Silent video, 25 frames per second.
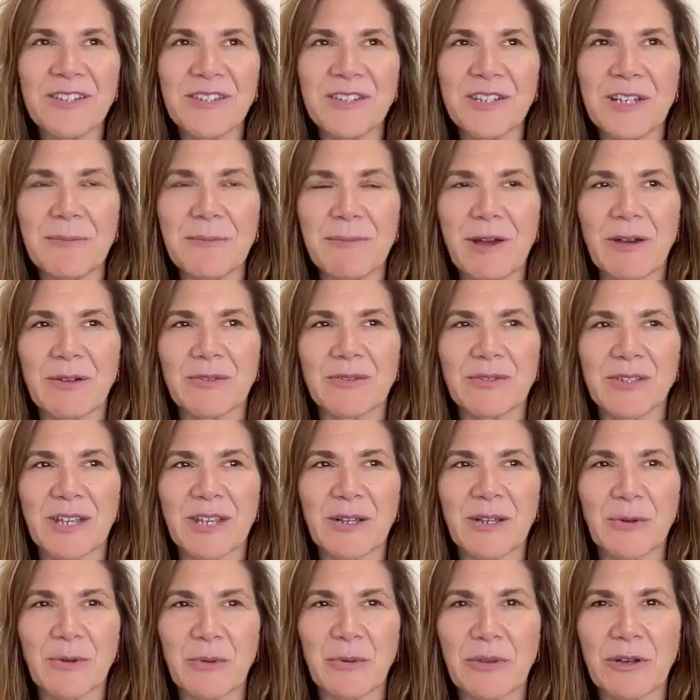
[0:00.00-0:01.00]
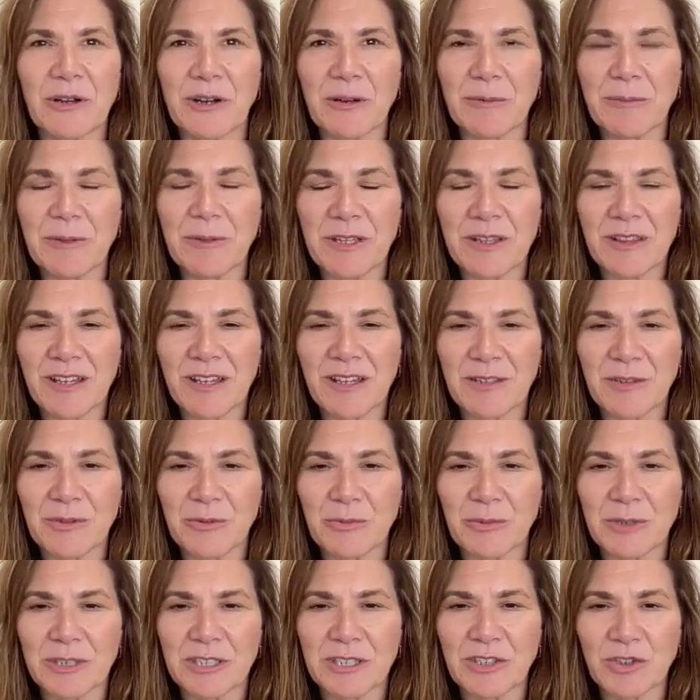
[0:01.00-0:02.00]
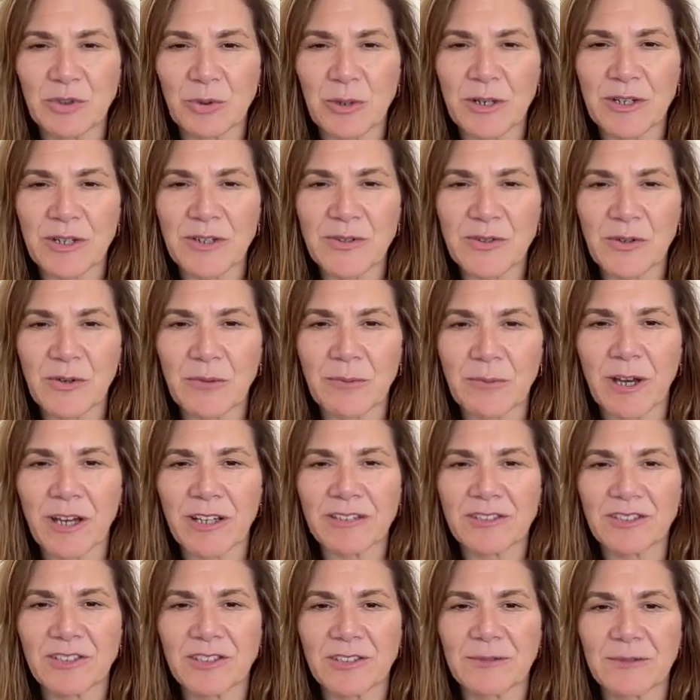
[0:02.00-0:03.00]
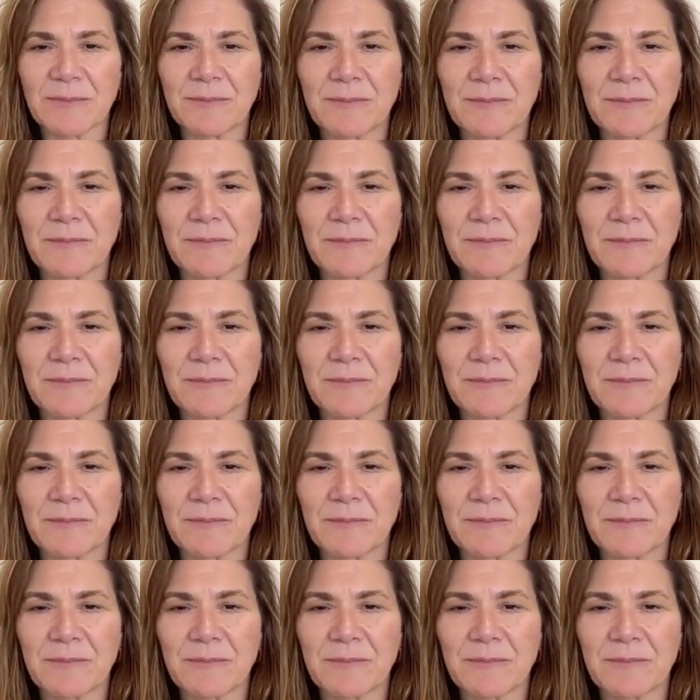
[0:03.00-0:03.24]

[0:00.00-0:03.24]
is it about psychotherapy that you enjoy so much?